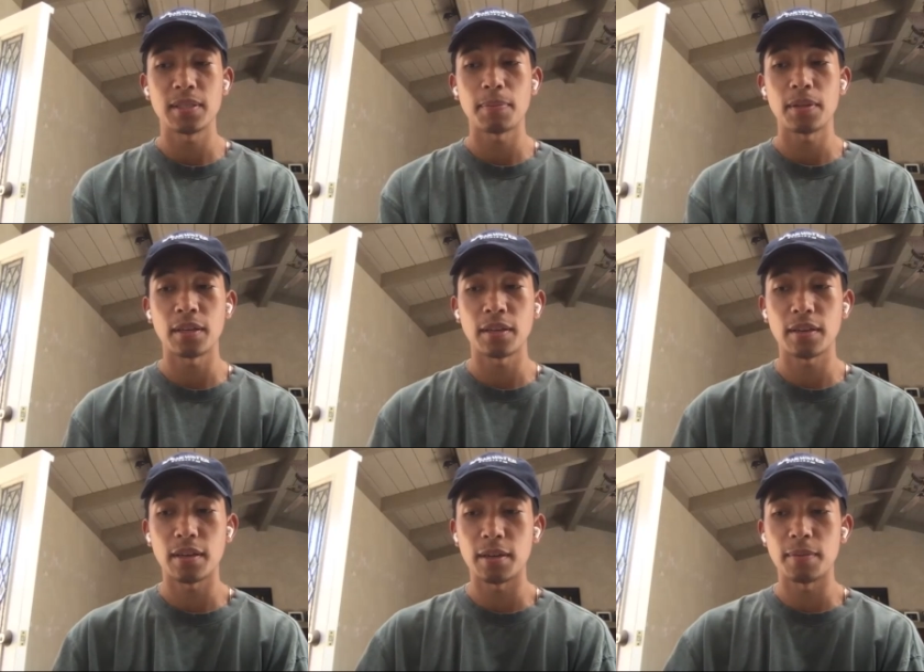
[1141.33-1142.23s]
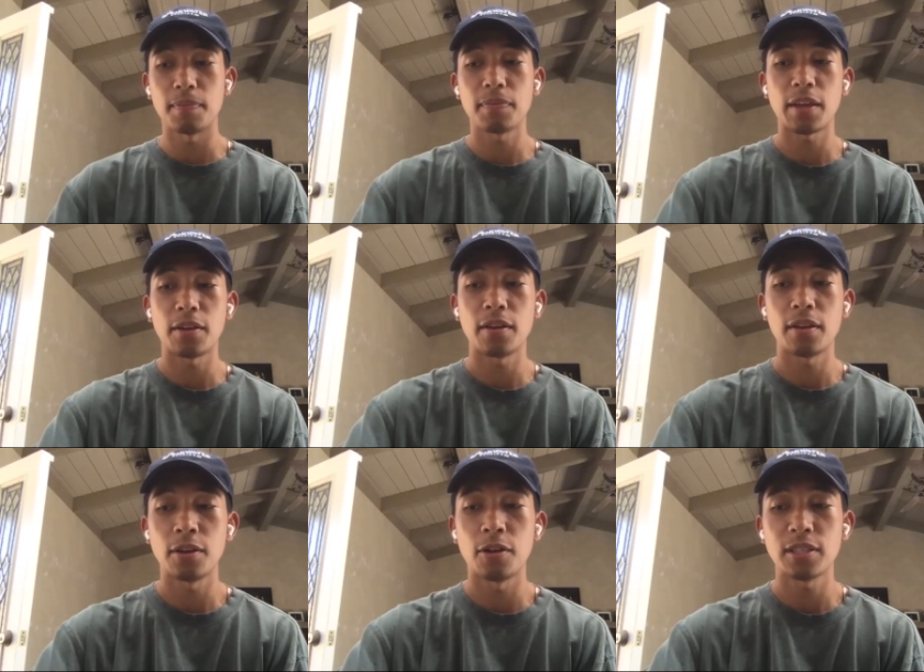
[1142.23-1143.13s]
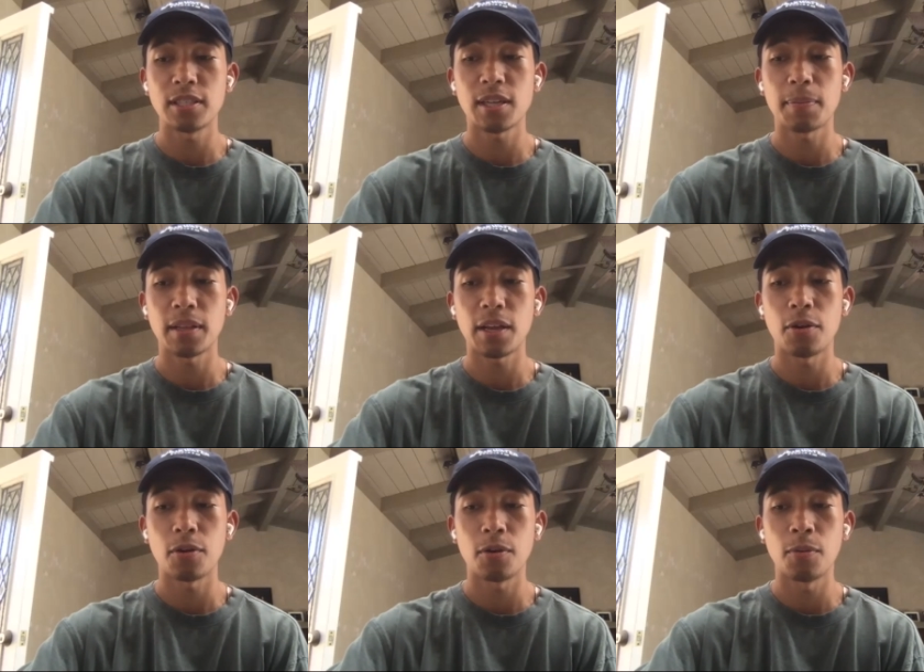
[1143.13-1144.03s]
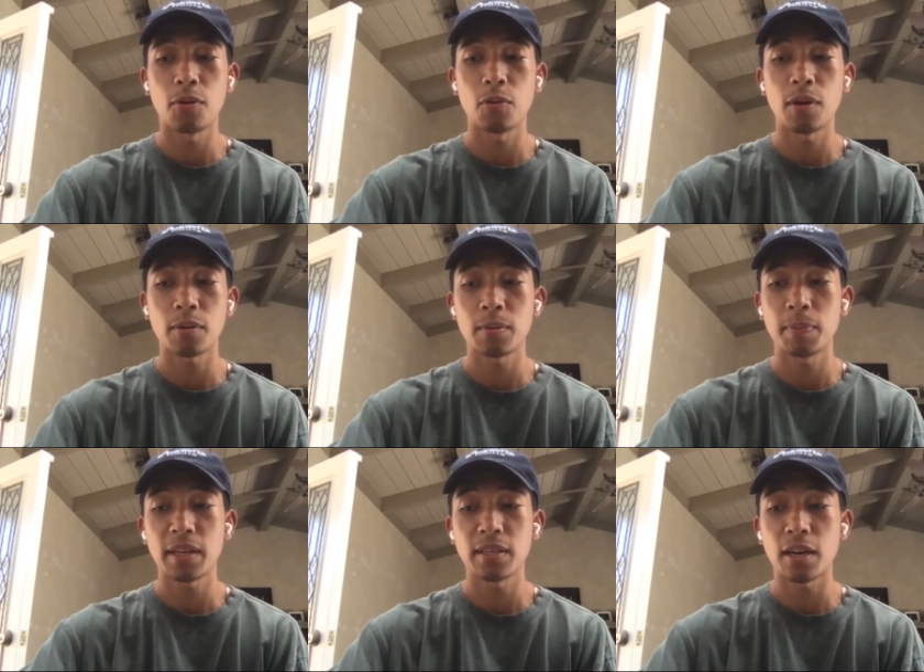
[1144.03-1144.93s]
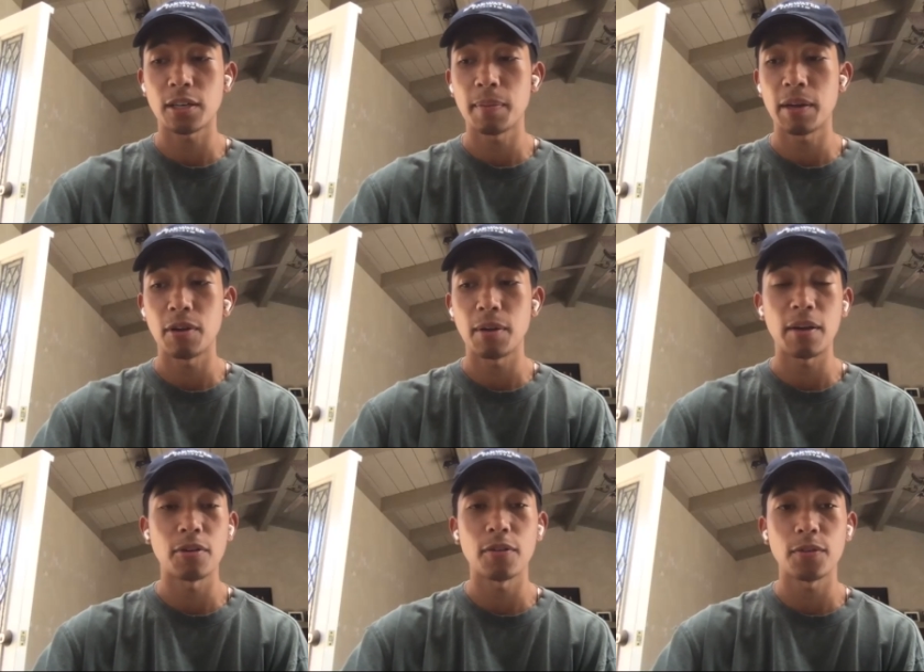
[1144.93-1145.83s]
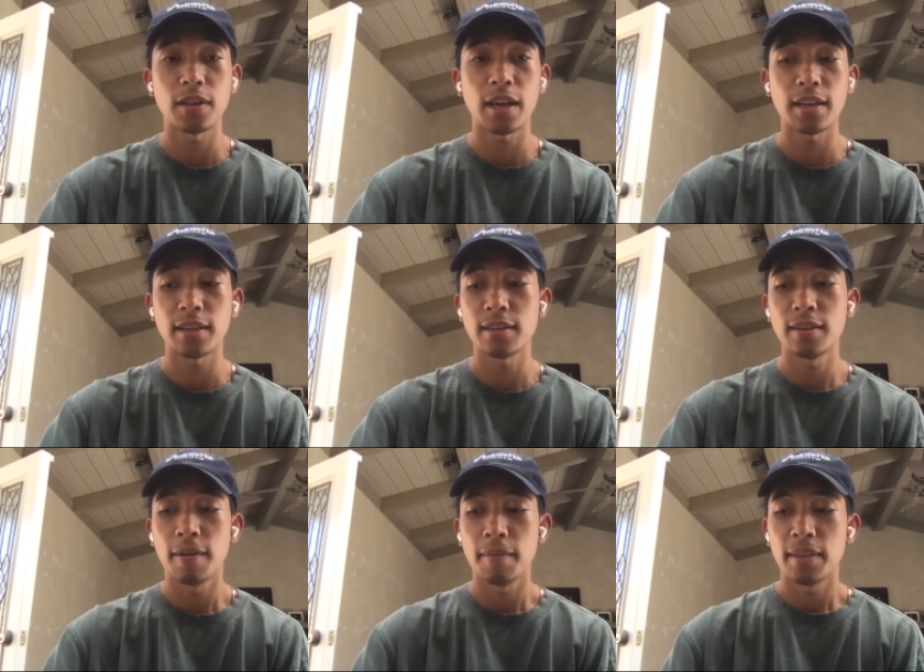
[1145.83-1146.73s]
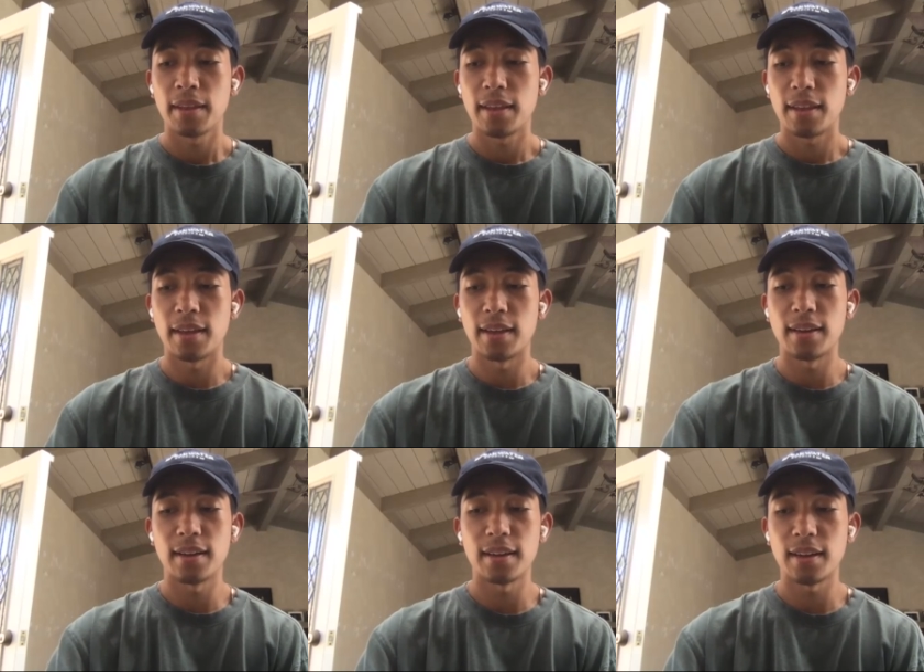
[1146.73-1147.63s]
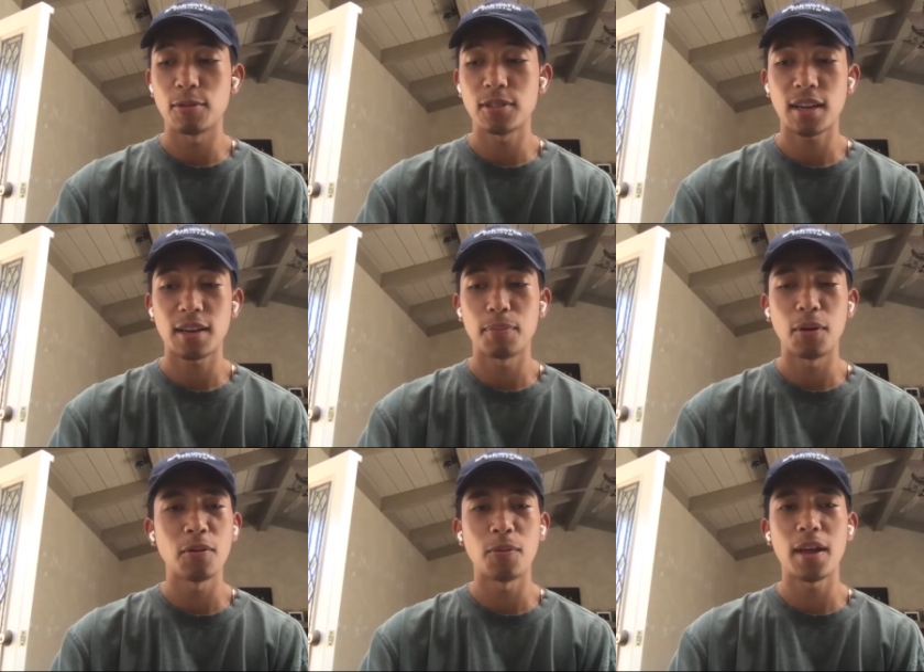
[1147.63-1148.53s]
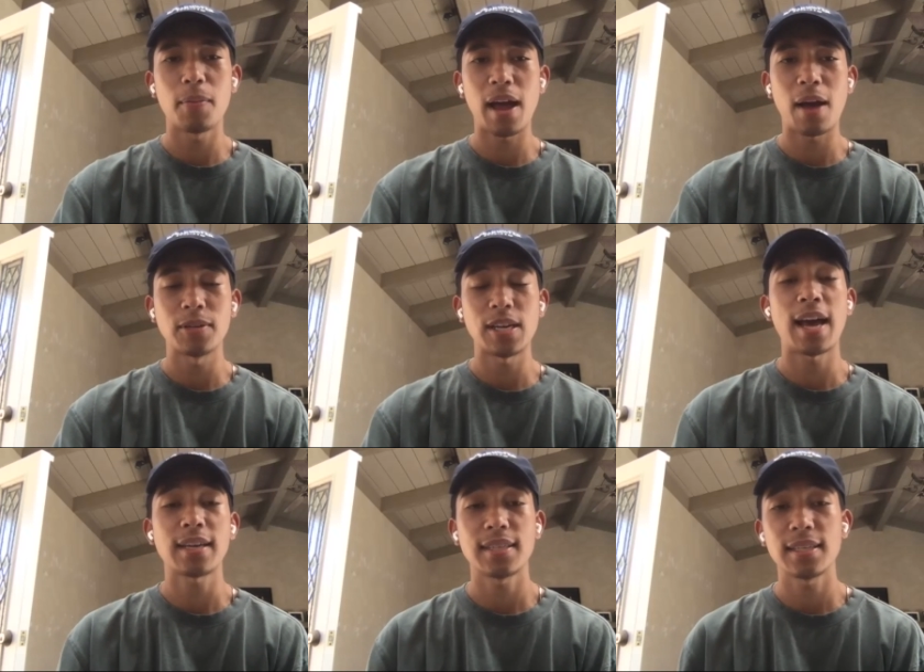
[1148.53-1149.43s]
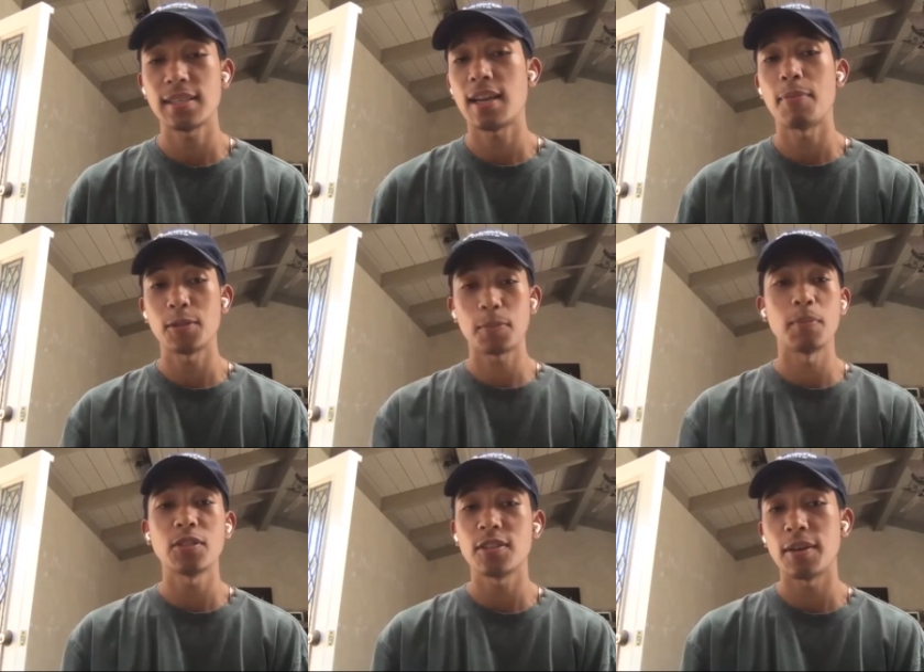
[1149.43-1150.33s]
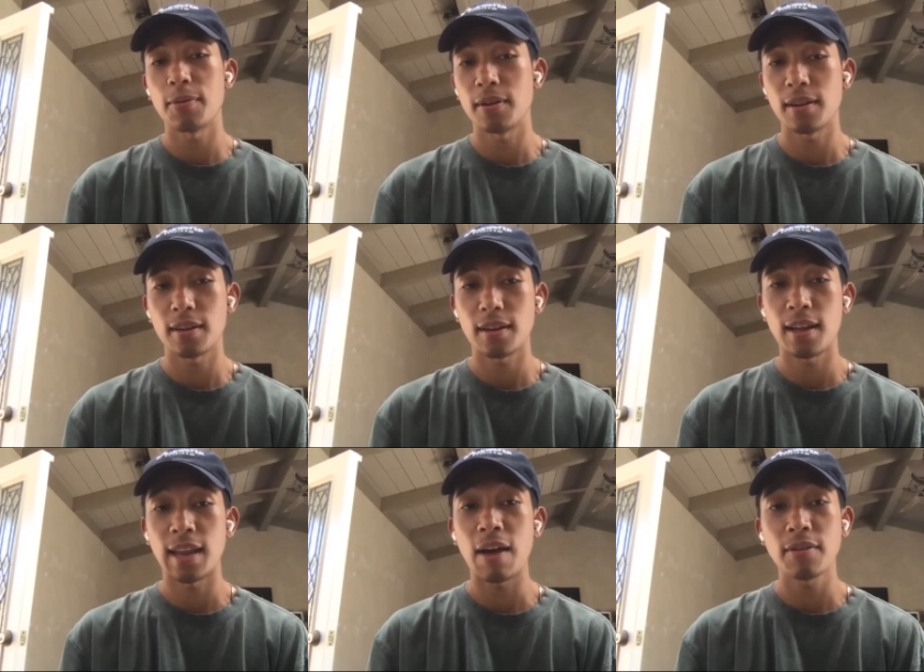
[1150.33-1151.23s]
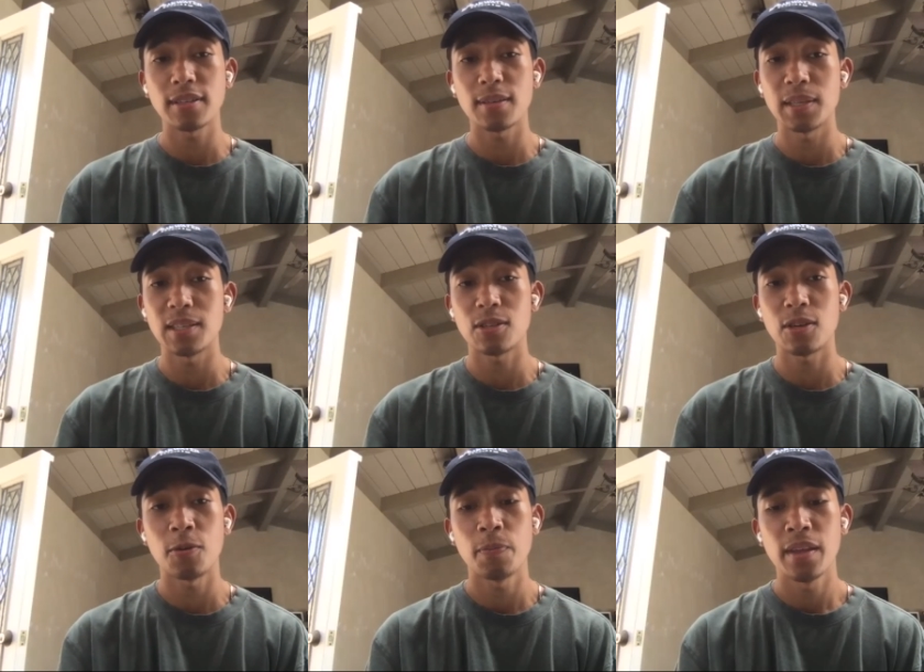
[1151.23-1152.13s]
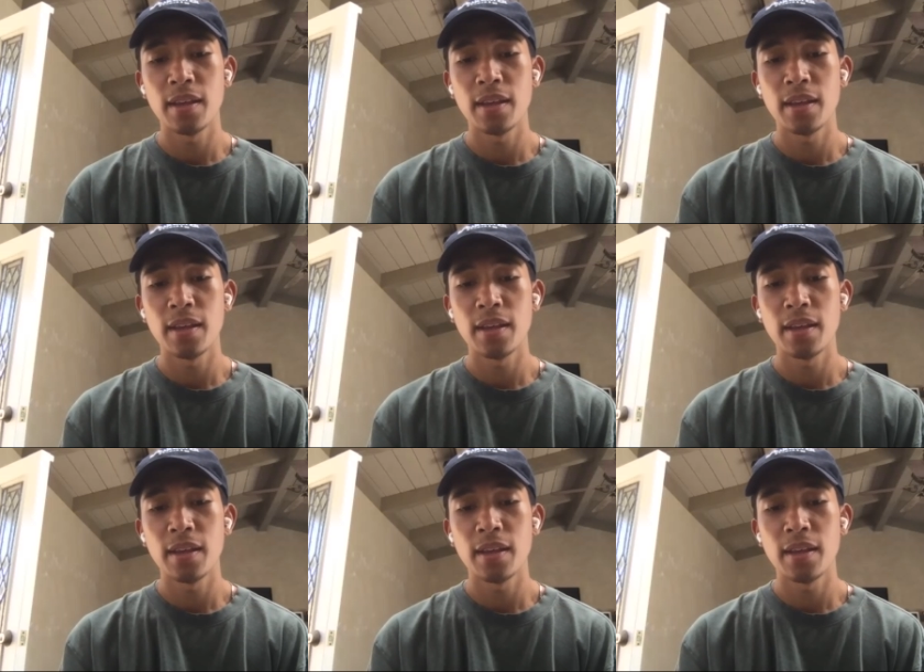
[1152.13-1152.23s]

something that, you know, this is something that you're more than welcome to make a documentary about her if you'd like. And I was kind of blown away by how much access and how much permission they were allowing to me. So